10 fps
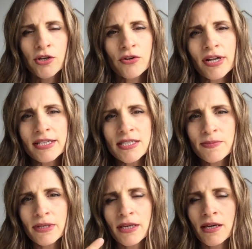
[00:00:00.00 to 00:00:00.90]
You're not
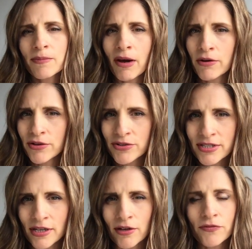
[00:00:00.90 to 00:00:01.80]
speaking about
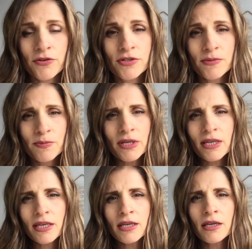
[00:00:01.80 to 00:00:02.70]
yourself. You're
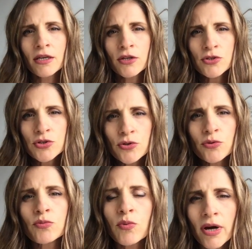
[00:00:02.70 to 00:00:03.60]
speaking
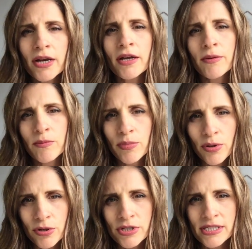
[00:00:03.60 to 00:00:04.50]
to one
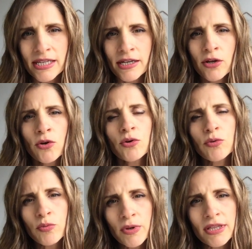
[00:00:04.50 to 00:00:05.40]
person
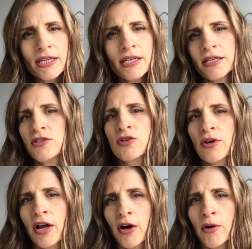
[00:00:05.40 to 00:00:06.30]
who really needs your
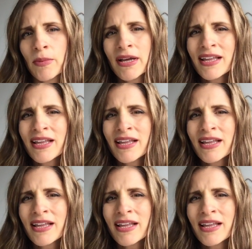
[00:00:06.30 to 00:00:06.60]
help.